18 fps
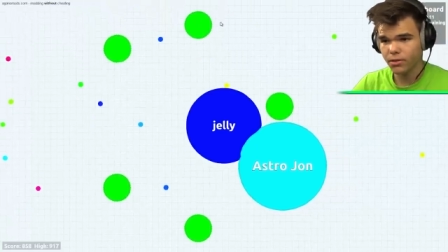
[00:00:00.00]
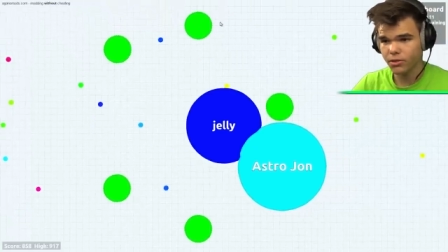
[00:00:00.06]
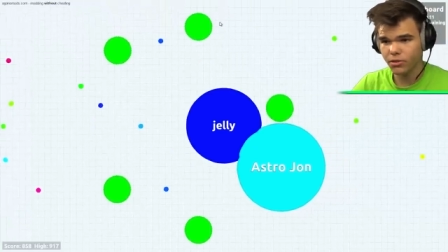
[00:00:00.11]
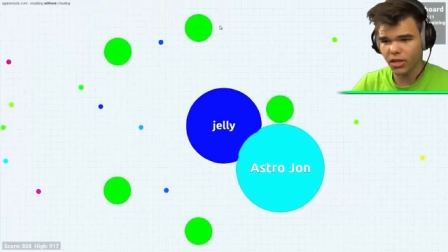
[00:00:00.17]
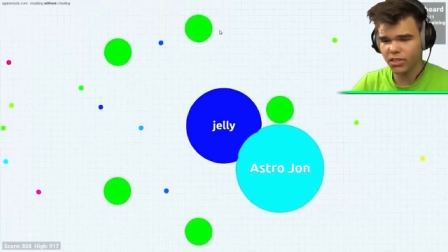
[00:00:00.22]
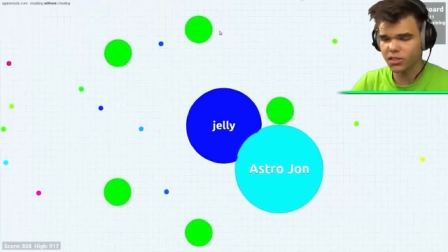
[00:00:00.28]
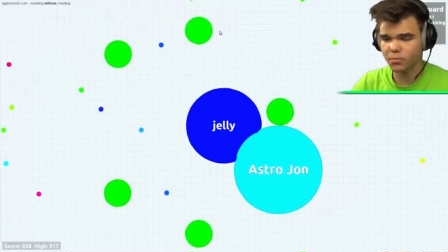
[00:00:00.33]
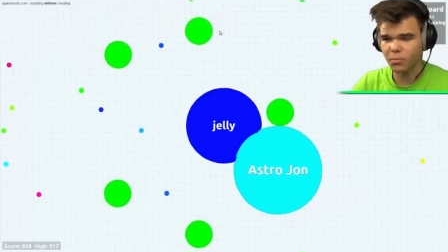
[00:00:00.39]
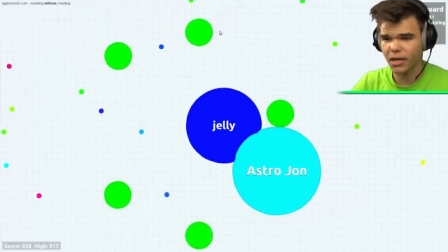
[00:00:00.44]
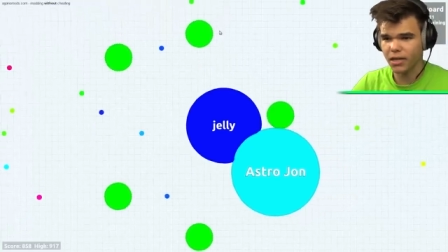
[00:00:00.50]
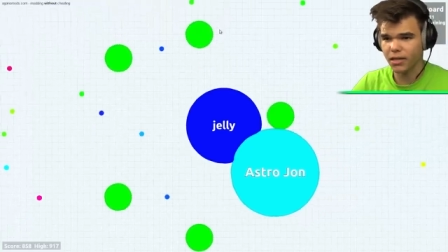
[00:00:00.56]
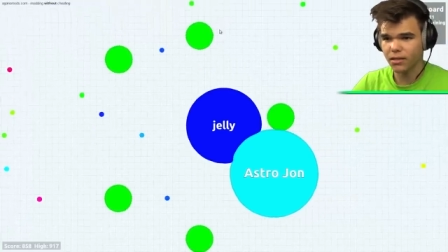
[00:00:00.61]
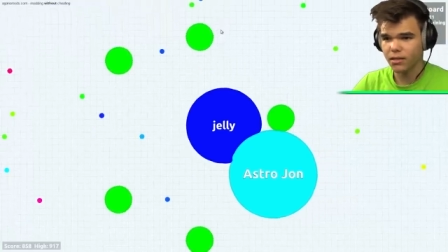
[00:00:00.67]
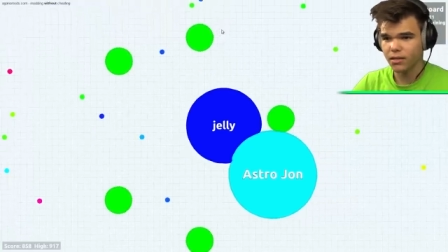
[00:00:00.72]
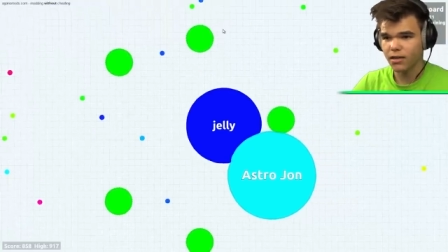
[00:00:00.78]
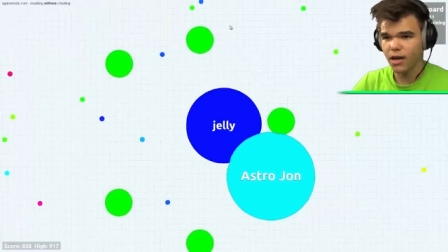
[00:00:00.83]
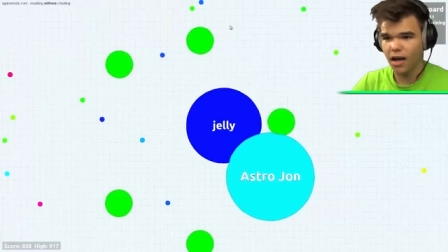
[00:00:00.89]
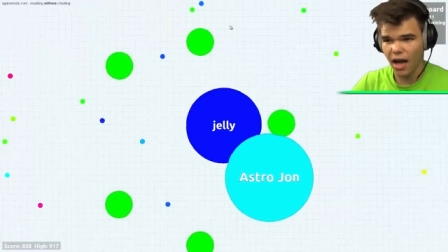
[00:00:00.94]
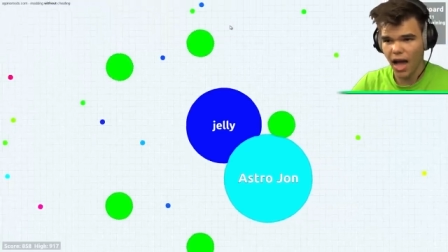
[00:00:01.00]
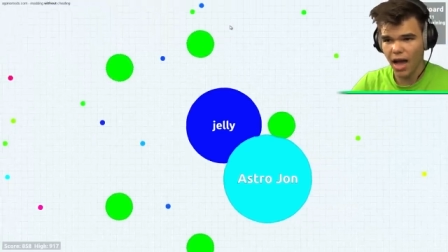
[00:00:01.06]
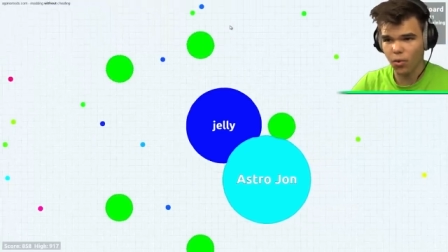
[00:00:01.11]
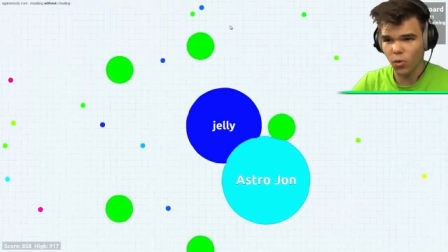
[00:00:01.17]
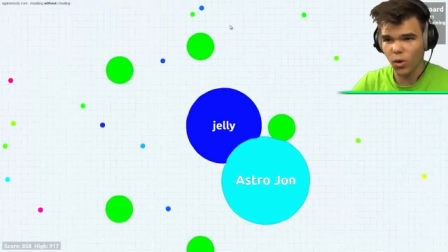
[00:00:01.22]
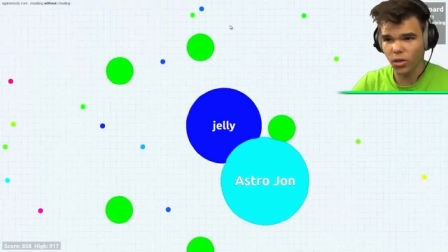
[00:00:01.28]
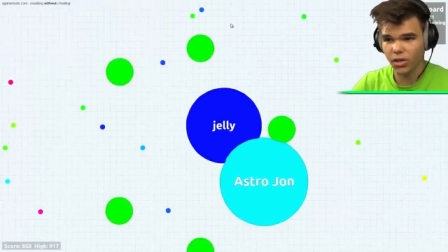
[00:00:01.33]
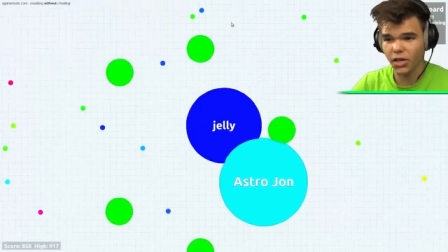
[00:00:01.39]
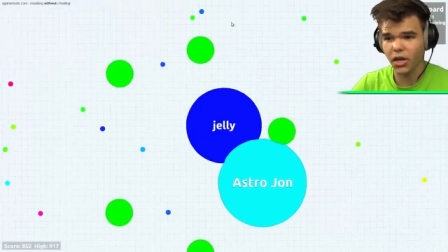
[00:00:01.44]
Trust me. I
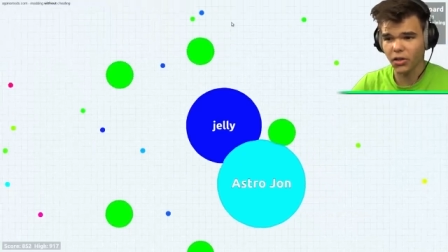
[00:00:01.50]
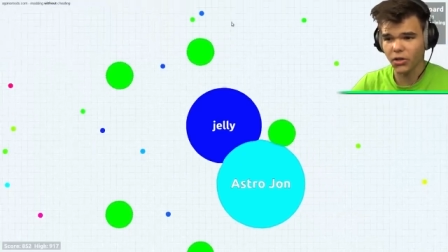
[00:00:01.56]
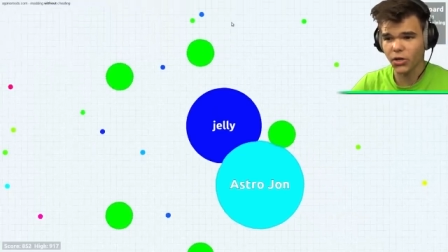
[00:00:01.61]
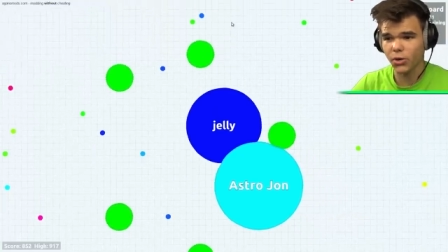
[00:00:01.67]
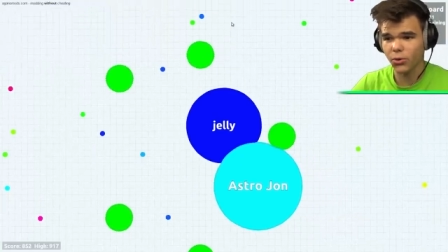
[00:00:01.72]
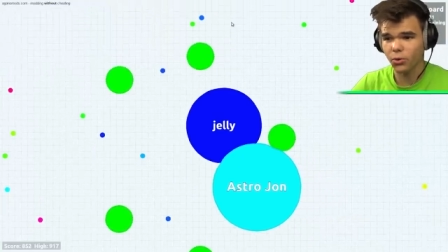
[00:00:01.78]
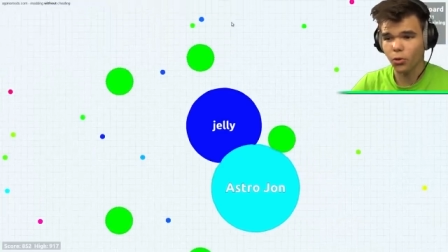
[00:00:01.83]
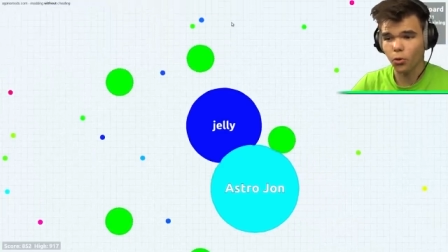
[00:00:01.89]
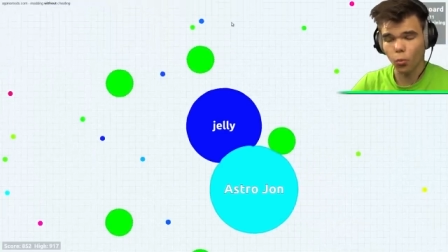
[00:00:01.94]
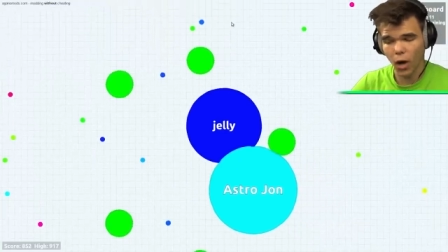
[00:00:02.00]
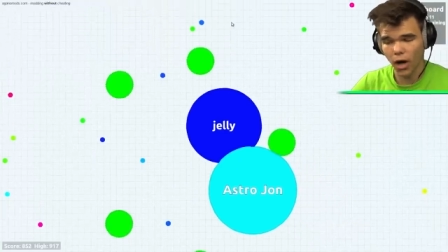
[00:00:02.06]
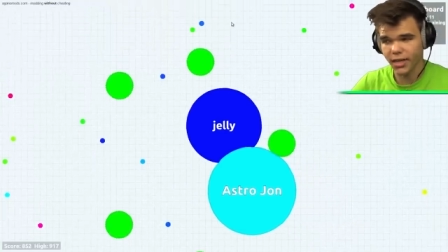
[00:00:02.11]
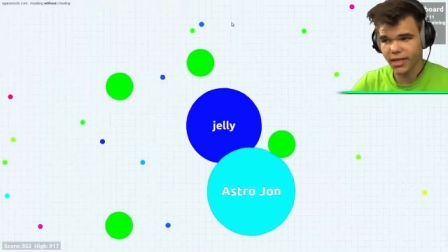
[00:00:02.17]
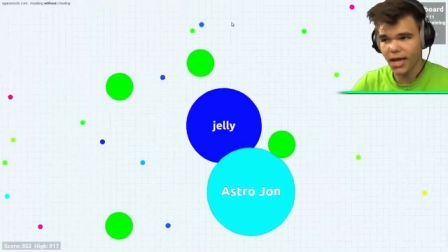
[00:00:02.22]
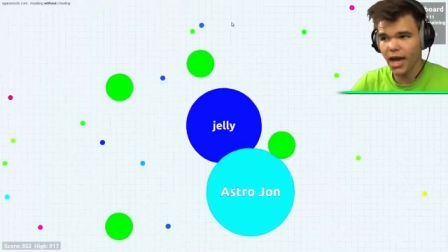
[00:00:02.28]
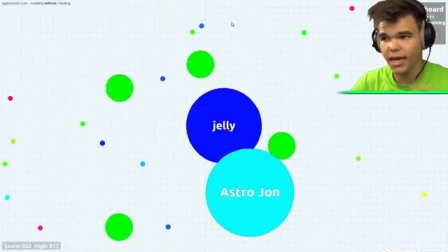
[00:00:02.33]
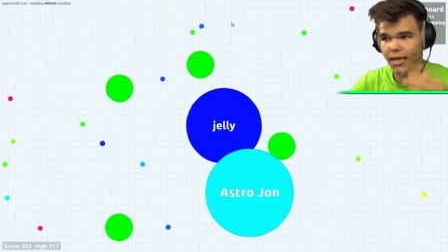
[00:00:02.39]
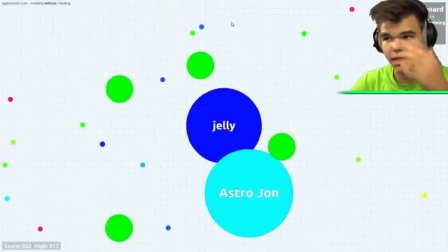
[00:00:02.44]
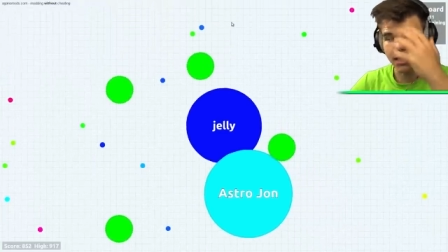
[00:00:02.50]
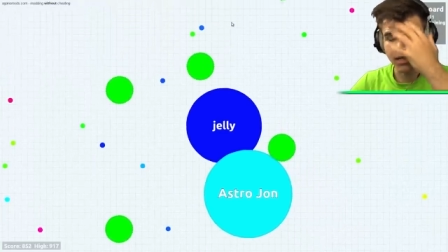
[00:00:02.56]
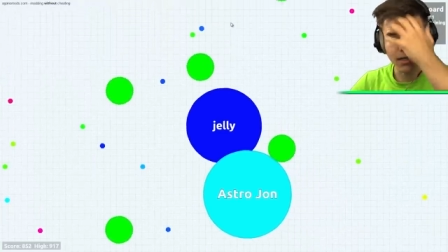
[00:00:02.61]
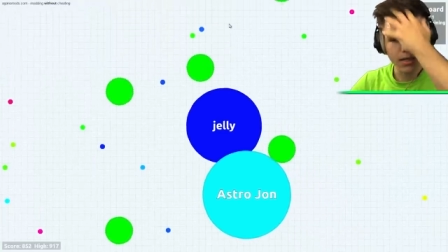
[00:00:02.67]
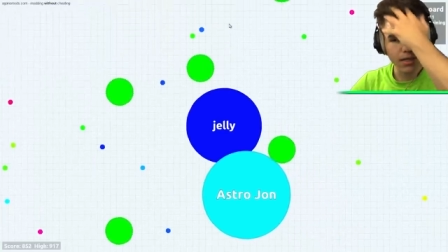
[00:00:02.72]
will kill you. One day.